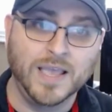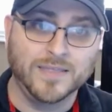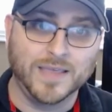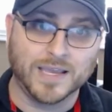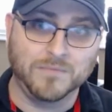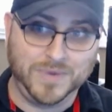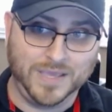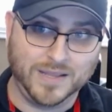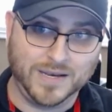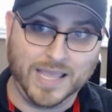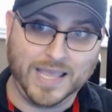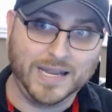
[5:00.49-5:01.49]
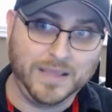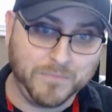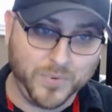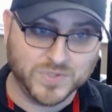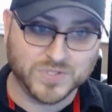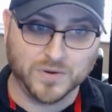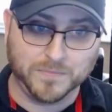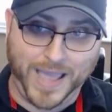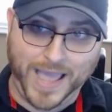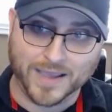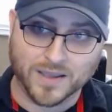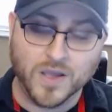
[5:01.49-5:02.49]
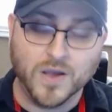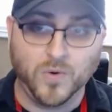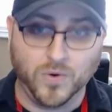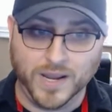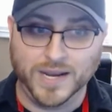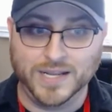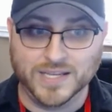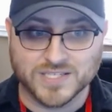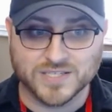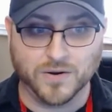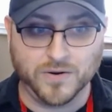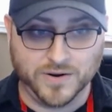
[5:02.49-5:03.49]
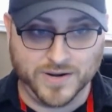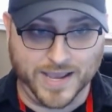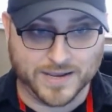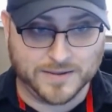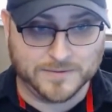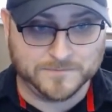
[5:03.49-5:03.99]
that can be in any booster pack or any starter deck.